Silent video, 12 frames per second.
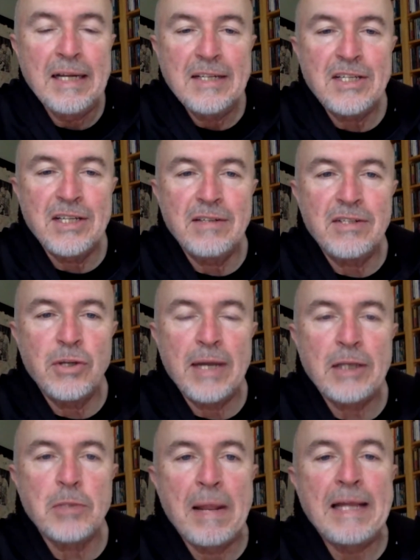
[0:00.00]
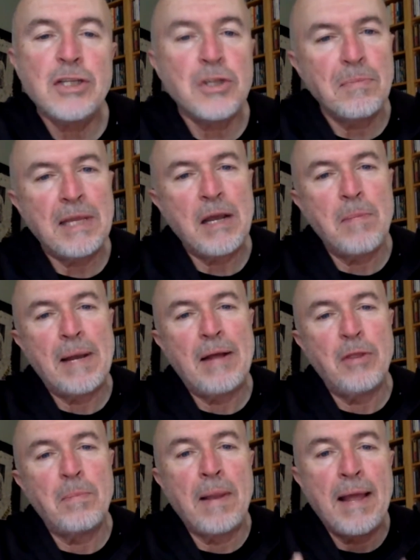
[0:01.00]
to explain something
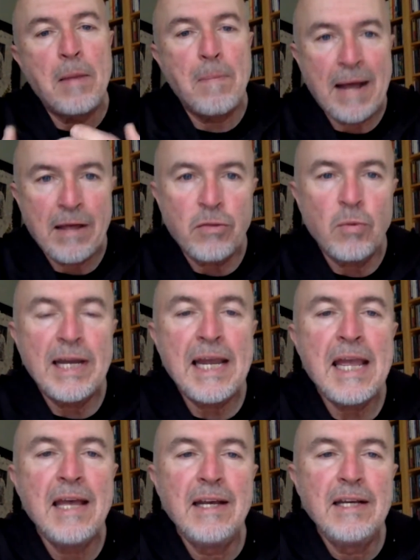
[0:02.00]
about the player pathway,